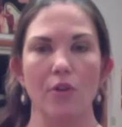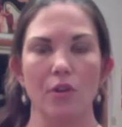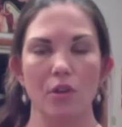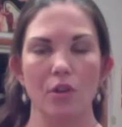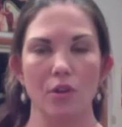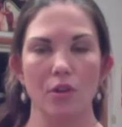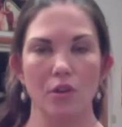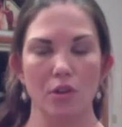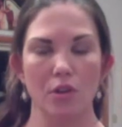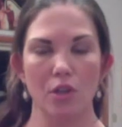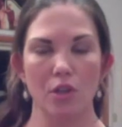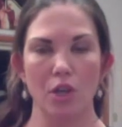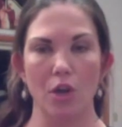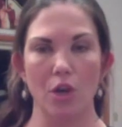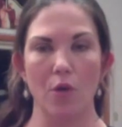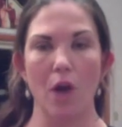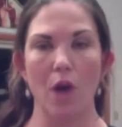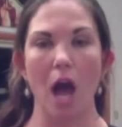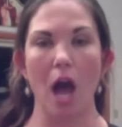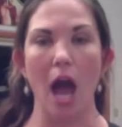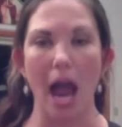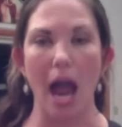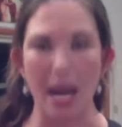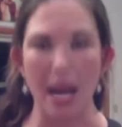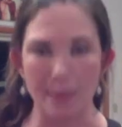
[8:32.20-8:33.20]
you know,
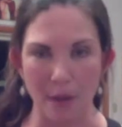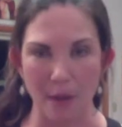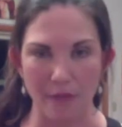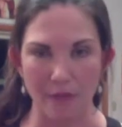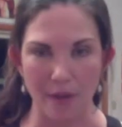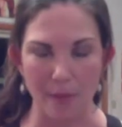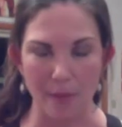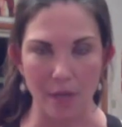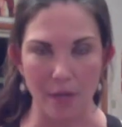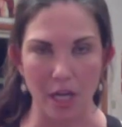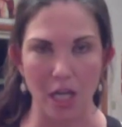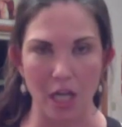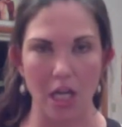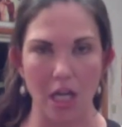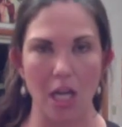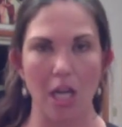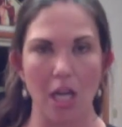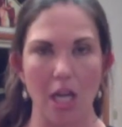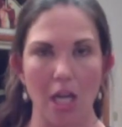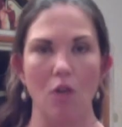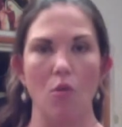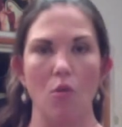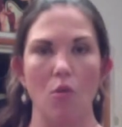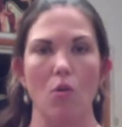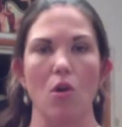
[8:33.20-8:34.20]
hide my
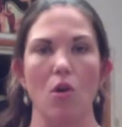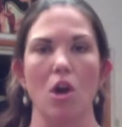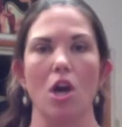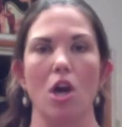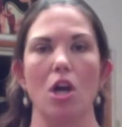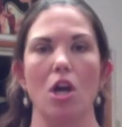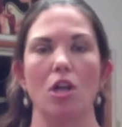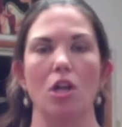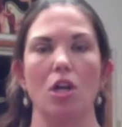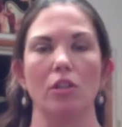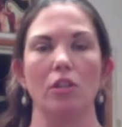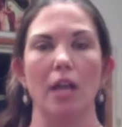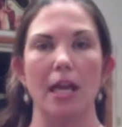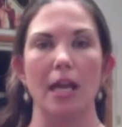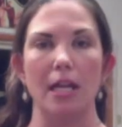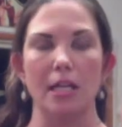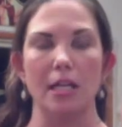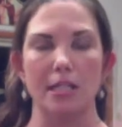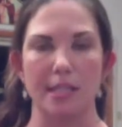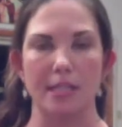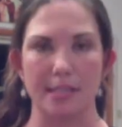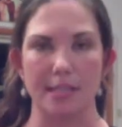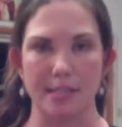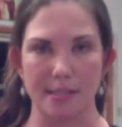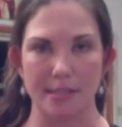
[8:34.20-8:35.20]
femininity or like
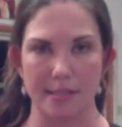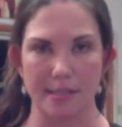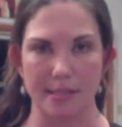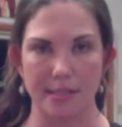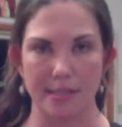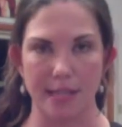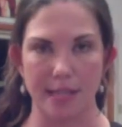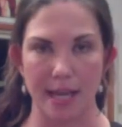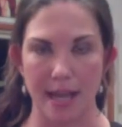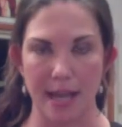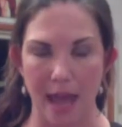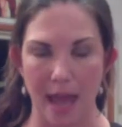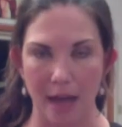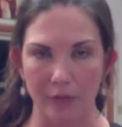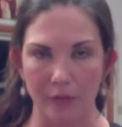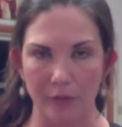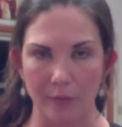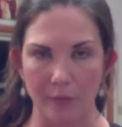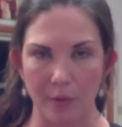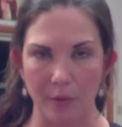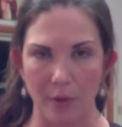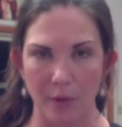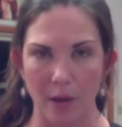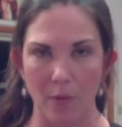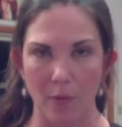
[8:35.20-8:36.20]
disconnect from
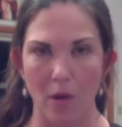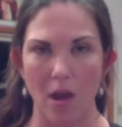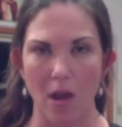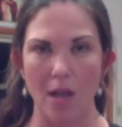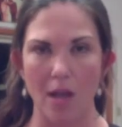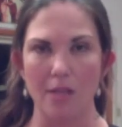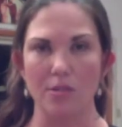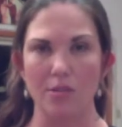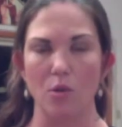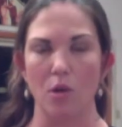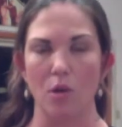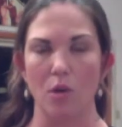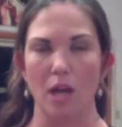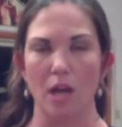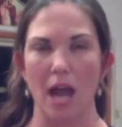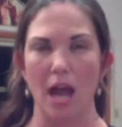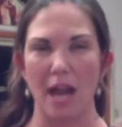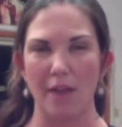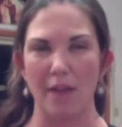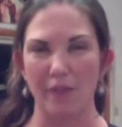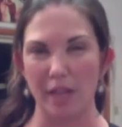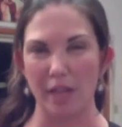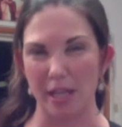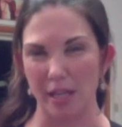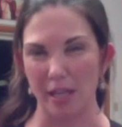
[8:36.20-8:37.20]
who I was, or kind of
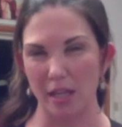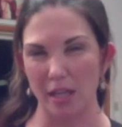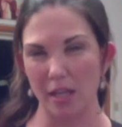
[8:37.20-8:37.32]
like